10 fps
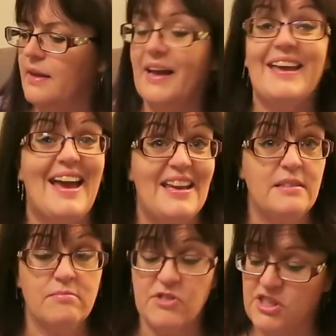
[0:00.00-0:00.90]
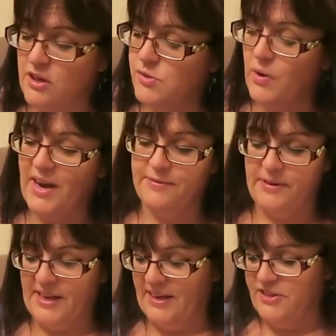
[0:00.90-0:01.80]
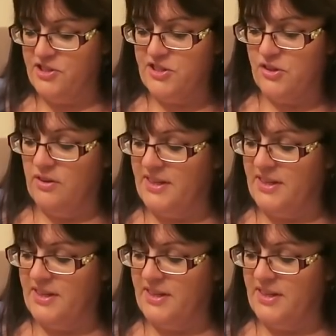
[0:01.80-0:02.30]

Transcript: Again, she knows what advent calendar she's got.